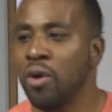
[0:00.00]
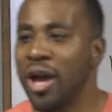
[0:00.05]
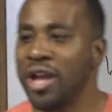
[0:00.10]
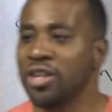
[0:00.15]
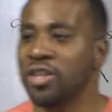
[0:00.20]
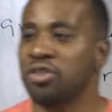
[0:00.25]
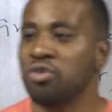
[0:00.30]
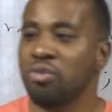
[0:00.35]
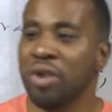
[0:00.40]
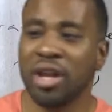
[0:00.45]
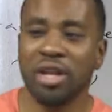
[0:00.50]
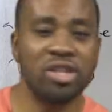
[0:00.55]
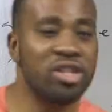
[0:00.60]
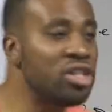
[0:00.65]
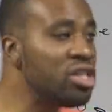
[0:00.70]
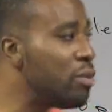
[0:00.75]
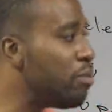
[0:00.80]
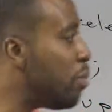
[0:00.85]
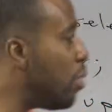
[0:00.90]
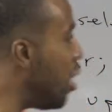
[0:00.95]
I just ran a
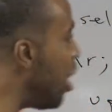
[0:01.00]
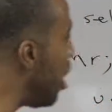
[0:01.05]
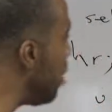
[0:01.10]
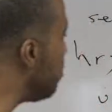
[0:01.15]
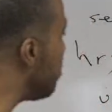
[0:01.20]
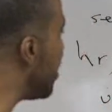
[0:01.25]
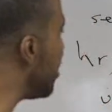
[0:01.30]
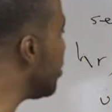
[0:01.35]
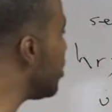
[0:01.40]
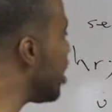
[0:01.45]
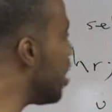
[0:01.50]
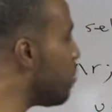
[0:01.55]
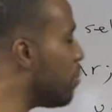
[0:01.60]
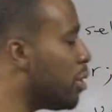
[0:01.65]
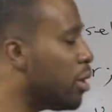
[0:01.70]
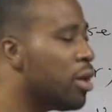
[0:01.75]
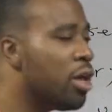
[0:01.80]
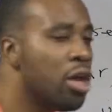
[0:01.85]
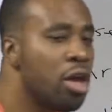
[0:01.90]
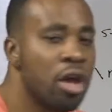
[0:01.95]
simple update
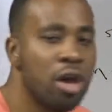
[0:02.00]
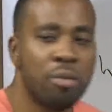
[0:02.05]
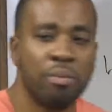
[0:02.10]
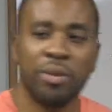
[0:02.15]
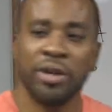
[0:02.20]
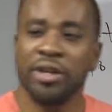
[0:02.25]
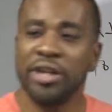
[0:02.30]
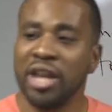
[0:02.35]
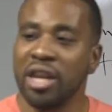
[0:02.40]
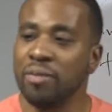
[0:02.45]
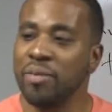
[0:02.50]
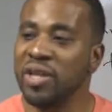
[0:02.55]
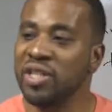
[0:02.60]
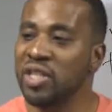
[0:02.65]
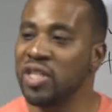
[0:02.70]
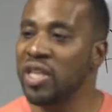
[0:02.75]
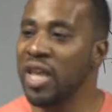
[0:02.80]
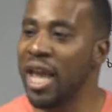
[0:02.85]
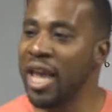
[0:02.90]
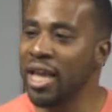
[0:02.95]
statement, but the database
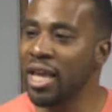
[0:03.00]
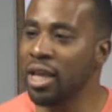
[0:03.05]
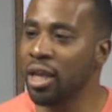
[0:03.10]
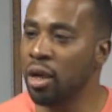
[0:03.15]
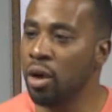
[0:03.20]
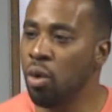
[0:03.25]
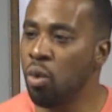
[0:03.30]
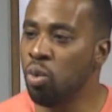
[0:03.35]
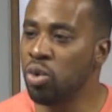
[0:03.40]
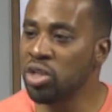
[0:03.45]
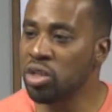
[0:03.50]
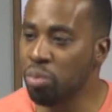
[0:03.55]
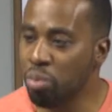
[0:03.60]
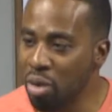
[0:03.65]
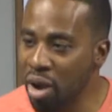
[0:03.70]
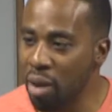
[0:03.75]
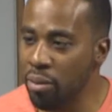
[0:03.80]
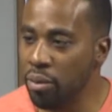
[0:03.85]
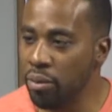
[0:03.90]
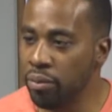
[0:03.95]
is hanging. What's the
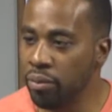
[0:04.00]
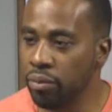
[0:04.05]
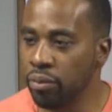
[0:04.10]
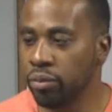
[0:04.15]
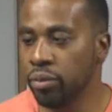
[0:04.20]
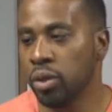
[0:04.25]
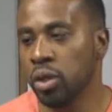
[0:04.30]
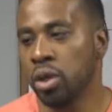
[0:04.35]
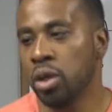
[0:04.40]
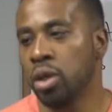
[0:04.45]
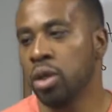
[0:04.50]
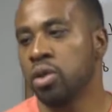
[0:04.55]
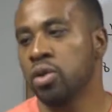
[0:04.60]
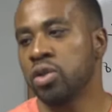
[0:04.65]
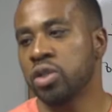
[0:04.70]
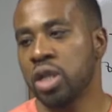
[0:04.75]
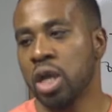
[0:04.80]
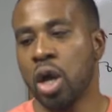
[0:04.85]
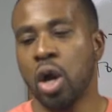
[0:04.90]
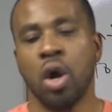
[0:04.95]
problem? You
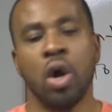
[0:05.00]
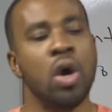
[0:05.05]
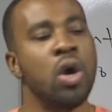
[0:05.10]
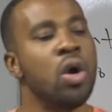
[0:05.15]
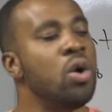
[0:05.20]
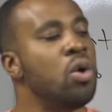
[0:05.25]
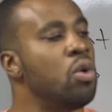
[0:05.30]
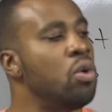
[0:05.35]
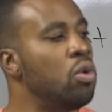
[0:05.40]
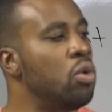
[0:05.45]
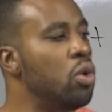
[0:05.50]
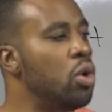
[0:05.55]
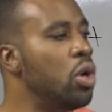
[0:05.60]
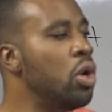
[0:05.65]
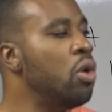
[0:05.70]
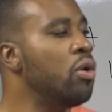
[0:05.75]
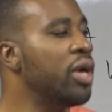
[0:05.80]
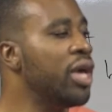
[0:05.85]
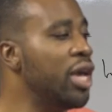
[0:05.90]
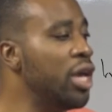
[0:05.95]
said, oh,
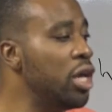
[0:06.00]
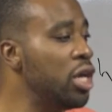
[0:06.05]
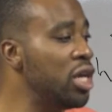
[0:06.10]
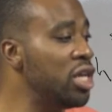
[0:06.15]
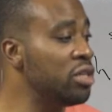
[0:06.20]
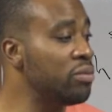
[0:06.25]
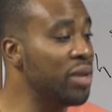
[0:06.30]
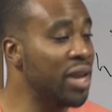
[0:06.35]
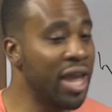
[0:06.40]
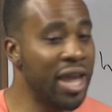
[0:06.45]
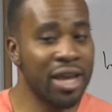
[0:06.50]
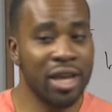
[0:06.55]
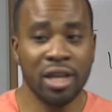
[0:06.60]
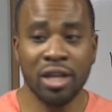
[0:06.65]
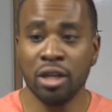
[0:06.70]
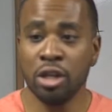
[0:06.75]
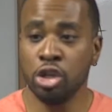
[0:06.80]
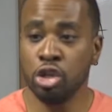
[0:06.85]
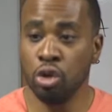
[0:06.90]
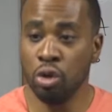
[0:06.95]
okay, it's been
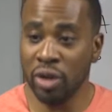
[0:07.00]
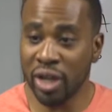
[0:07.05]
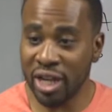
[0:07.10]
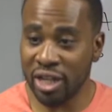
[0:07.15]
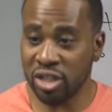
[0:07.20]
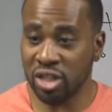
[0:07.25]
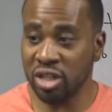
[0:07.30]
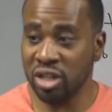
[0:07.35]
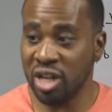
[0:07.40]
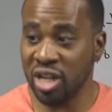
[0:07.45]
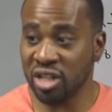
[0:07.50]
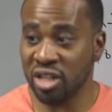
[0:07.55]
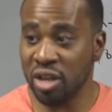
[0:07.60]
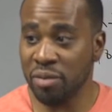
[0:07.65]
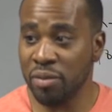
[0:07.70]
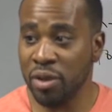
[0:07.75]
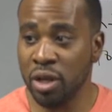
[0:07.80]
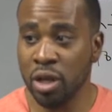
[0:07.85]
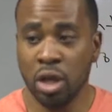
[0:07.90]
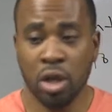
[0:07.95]
hanging. You look at the select
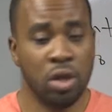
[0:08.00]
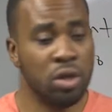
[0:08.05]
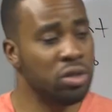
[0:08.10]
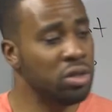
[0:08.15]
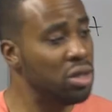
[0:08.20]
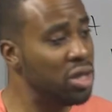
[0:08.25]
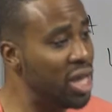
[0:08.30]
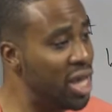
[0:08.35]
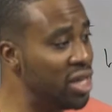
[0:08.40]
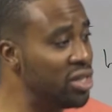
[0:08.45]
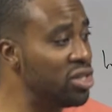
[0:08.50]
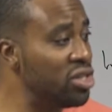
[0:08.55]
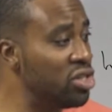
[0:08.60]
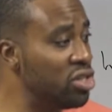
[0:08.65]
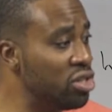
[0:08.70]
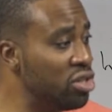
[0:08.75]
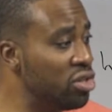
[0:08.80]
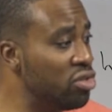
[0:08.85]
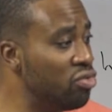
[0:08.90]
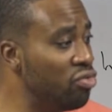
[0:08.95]
statement, say, yeah, this is
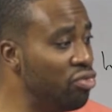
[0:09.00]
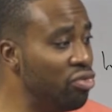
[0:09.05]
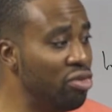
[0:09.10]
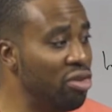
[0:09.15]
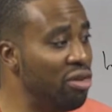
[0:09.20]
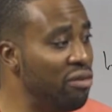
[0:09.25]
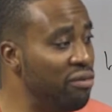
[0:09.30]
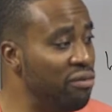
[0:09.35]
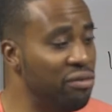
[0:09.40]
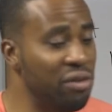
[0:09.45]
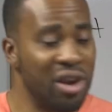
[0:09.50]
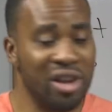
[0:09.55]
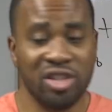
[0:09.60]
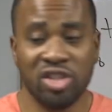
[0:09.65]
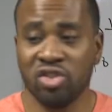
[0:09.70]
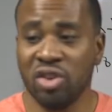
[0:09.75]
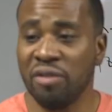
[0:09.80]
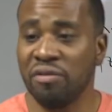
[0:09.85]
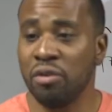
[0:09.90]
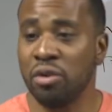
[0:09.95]
just very
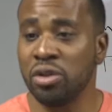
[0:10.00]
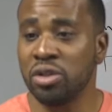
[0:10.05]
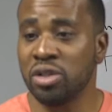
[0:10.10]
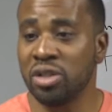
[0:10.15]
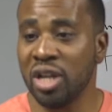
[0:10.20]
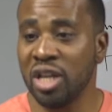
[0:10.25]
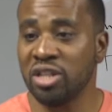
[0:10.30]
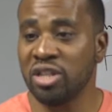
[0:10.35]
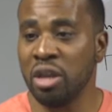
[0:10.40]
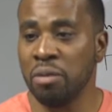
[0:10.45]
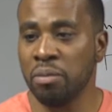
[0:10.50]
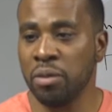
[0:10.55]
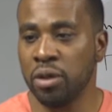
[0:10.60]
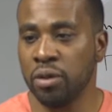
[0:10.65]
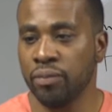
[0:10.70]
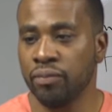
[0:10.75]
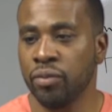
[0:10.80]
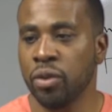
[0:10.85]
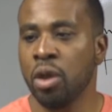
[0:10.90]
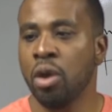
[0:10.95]
straightforward select statement.
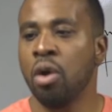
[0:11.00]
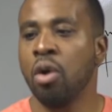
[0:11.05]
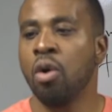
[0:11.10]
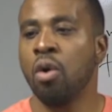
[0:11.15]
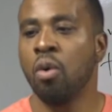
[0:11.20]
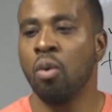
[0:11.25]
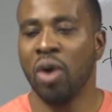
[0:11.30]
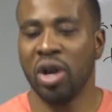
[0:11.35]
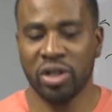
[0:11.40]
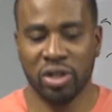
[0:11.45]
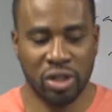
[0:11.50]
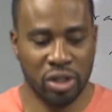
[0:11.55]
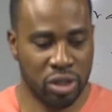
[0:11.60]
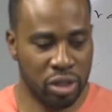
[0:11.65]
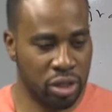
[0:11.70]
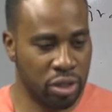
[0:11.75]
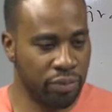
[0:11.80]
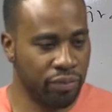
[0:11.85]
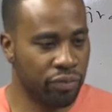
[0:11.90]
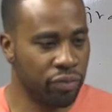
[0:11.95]
Watch
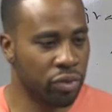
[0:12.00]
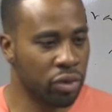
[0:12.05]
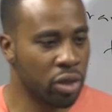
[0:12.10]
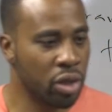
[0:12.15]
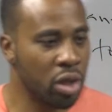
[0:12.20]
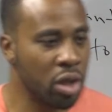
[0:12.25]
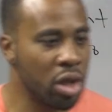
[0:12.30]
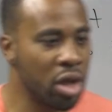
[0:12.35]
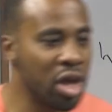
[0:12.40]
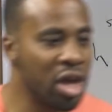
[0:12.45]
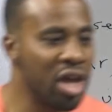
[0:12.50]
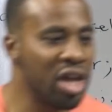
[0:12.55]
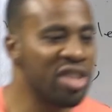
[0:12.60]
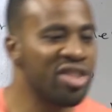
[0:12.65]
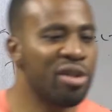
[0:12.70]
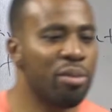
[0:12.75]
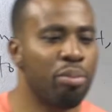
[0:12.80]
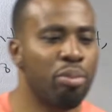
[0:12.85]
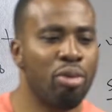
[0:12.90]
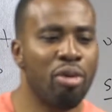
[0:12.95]
this.
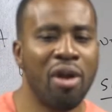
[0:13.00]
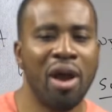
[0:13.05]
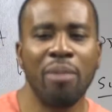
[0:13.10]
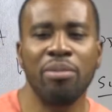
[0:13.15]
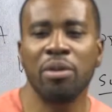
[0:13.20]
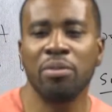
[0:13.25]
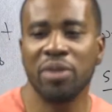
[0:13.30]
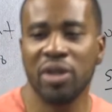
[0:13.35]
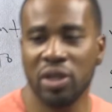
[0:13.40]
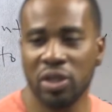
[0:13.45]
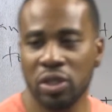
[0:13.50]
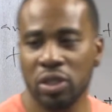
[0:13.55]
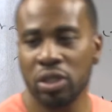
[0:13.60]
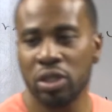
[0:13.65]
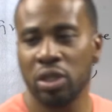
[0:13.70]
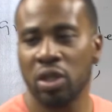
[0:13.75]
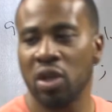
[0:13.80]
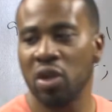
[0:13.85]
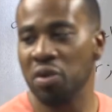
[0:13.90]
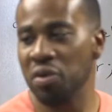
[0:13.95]
The problem is
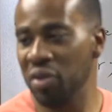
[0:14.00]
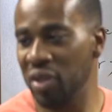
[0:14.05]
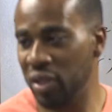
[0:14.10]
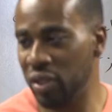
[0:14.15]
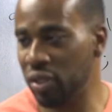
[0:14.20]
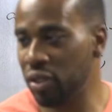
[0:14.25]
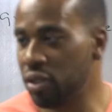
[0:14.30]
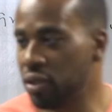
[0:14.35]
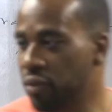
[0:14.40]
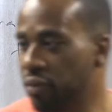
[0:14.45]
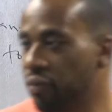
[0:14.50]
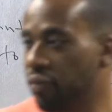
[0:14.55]
this.